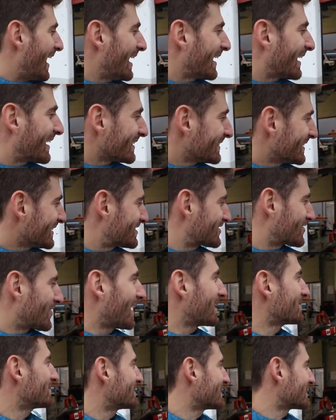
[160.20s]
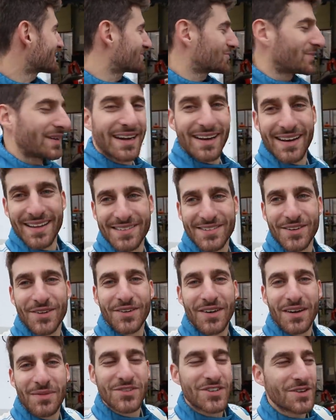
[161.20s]
I can describe the experience on
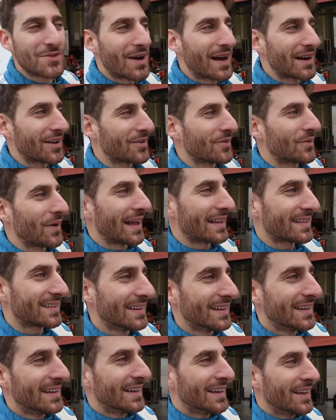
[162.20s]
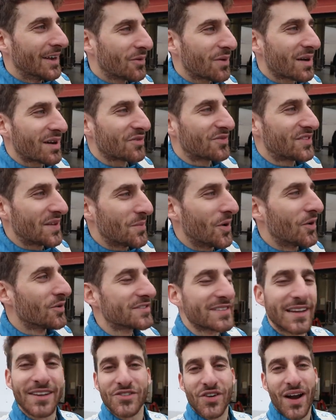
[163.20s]
Grip G1 on wet. One of the
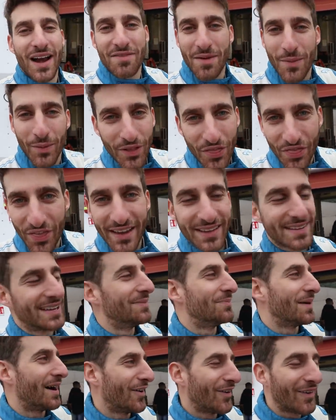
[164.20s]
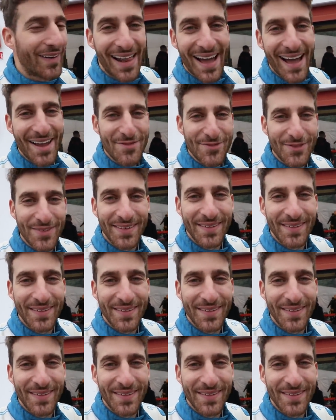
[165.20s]
most undrivable things in my whole life.